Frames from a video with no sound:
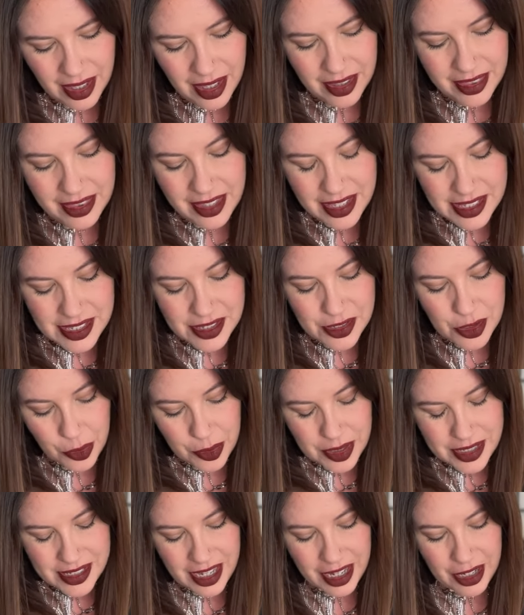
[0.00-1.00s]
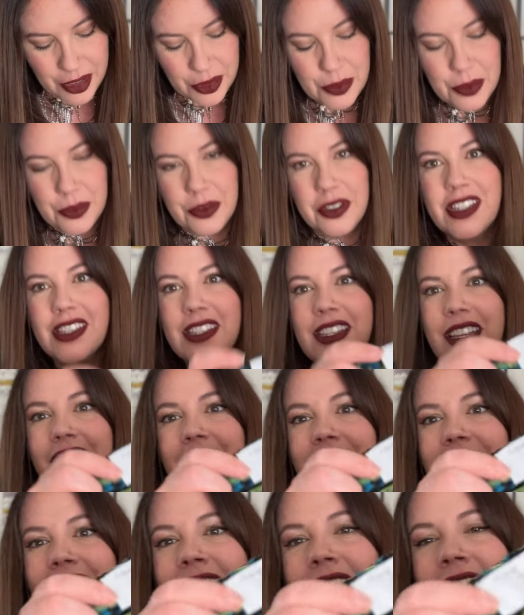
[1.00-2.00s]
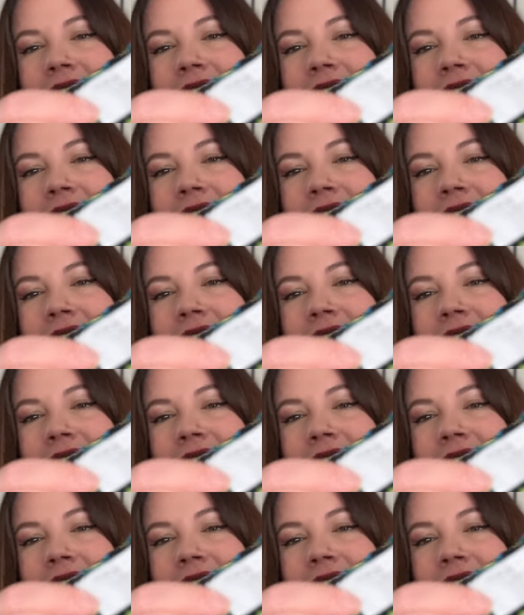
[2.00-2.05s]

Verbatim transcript: this is always kind of cool to see.